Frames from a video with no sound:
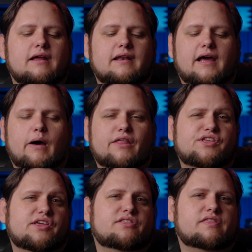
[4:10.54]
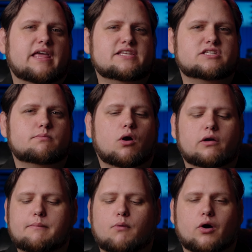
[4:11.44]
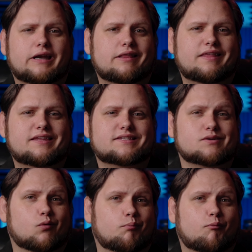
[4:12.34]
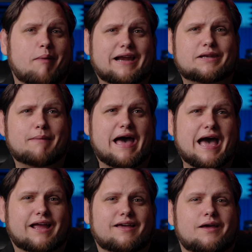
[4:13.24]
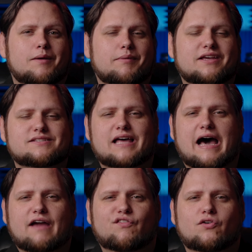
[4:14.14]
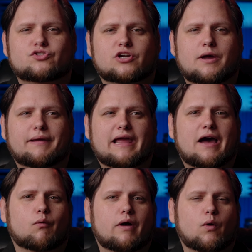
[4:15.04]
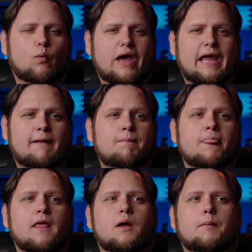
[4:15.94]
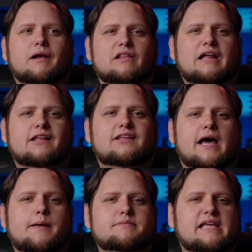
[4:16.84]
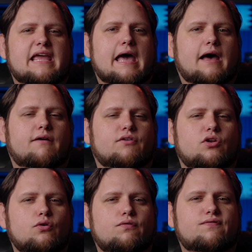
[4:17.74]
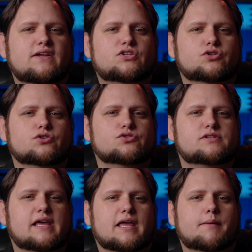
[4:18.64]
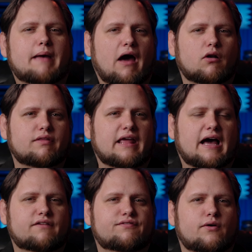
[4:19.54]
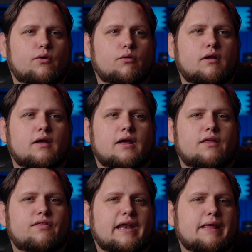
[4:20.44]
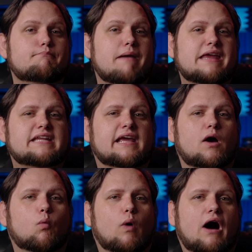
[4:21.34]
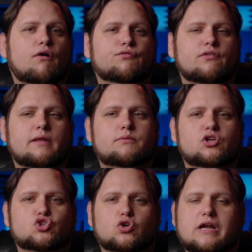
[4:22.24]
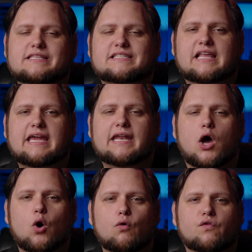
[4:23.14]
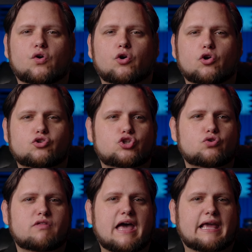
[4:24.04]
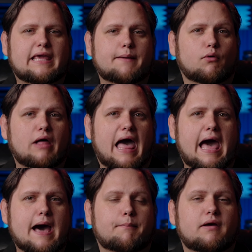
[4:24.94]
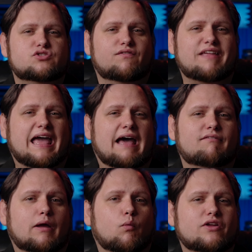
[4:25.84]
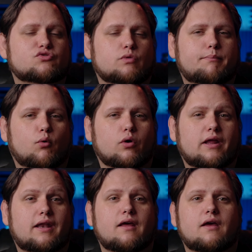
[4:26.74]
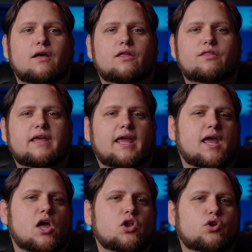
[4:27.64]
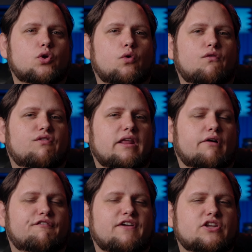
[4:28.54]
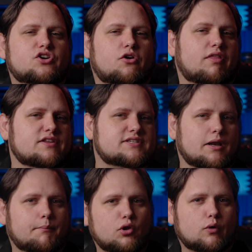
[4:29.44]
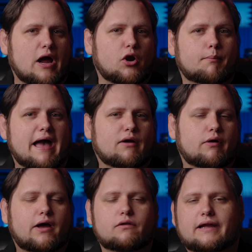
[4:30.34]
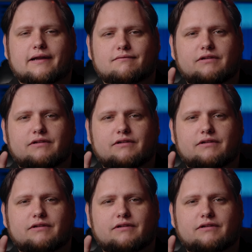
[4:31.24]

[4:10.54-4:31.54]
Now, I think that they smartly marketed this back to back because the iPhones are coming out right away, but a lot of times they have new features that come out on the iPhone that it may take a while for them to translate over to that gimbal app. So if they have, like what is reported, the new video feature that's gonna blur out your background, like,